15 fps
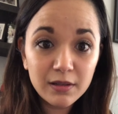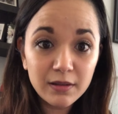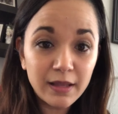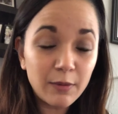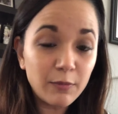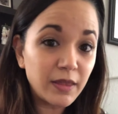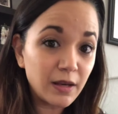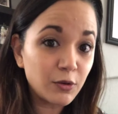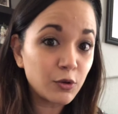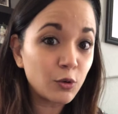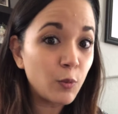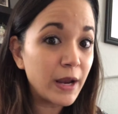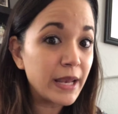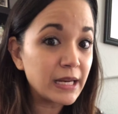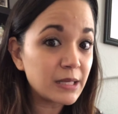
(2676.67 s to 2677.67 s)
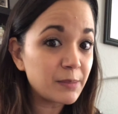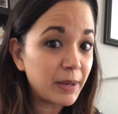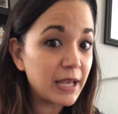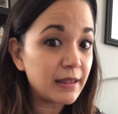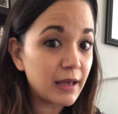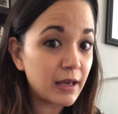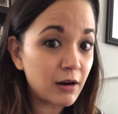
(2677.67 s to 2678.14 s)
They're waiting to
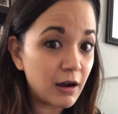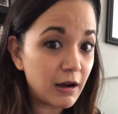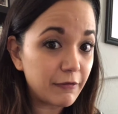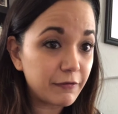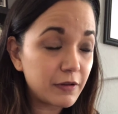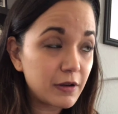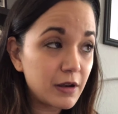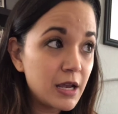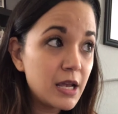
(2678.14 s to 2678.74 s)
pay that off.